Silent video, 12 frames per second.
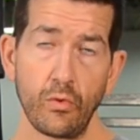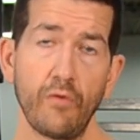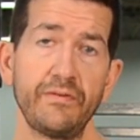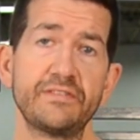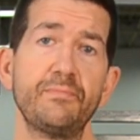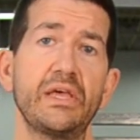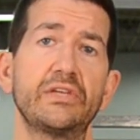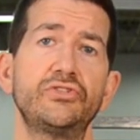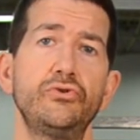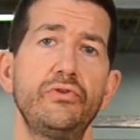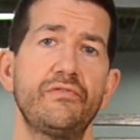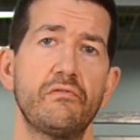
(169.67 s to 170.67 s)
Rofis makes
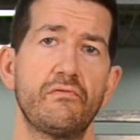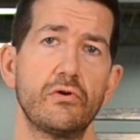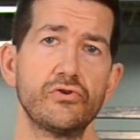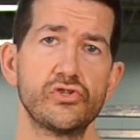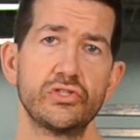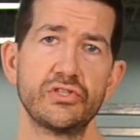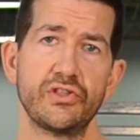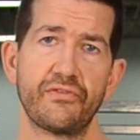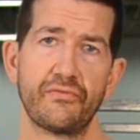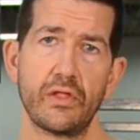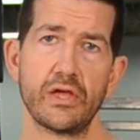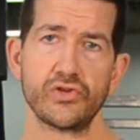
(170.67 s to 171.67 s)
2 different versions of
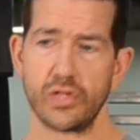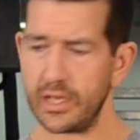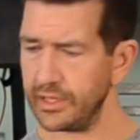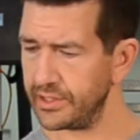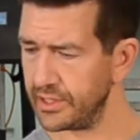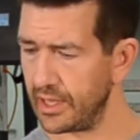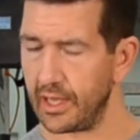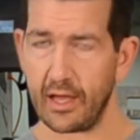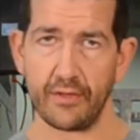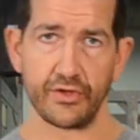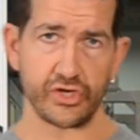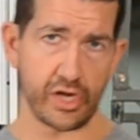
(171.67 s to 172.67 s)
this flashlight.
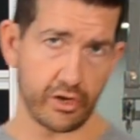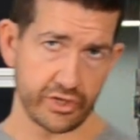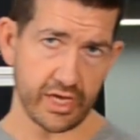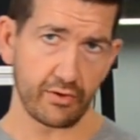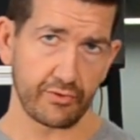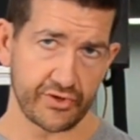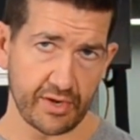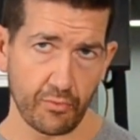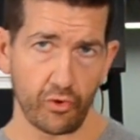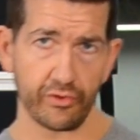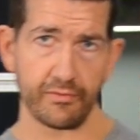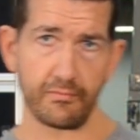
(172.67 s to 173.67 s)
The JR10, which
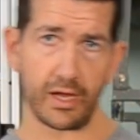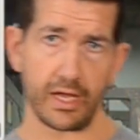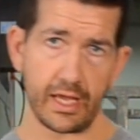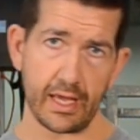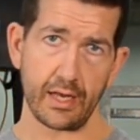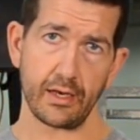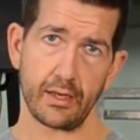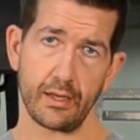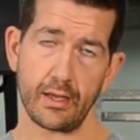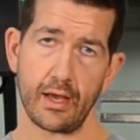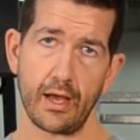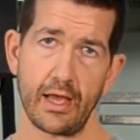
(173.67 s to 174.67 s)
I'm holding in my hand,
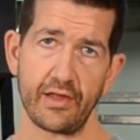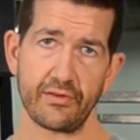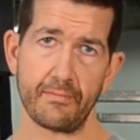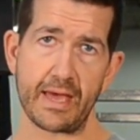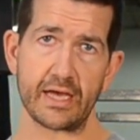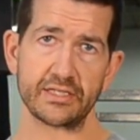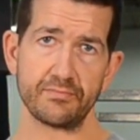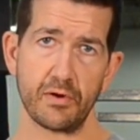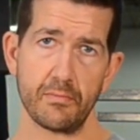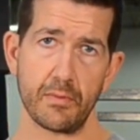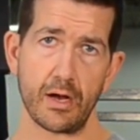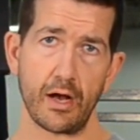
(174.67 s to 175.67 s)
has a
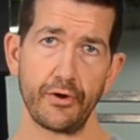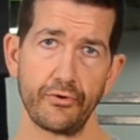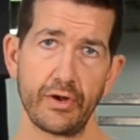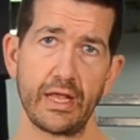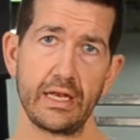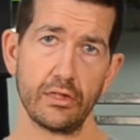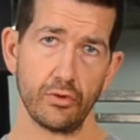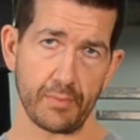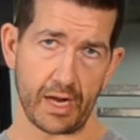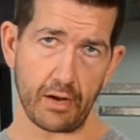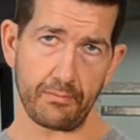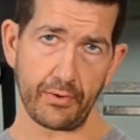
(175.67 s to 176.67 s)
maximum 180
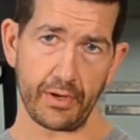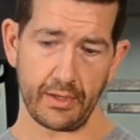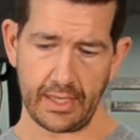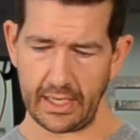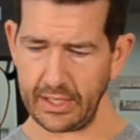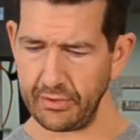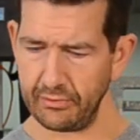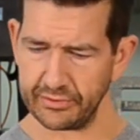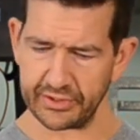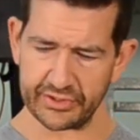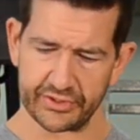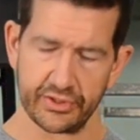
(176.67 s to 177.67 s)
lumen output, and it
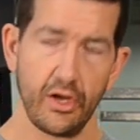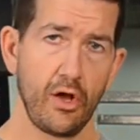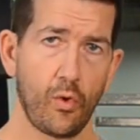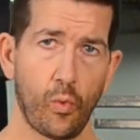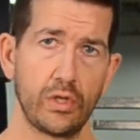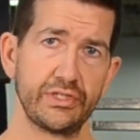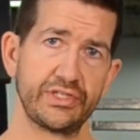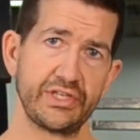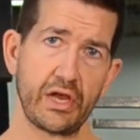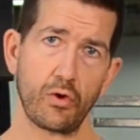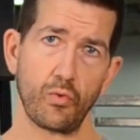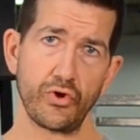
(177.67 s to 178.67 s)
uses 1
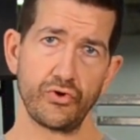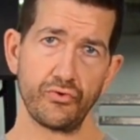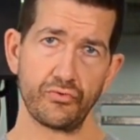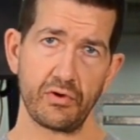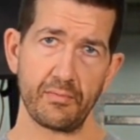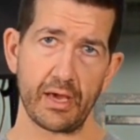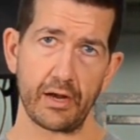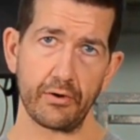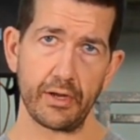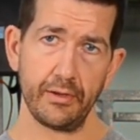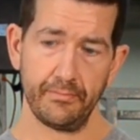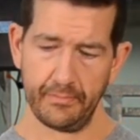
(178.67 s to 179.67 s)
CR123
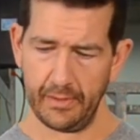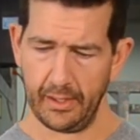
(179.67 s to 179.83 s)
battery.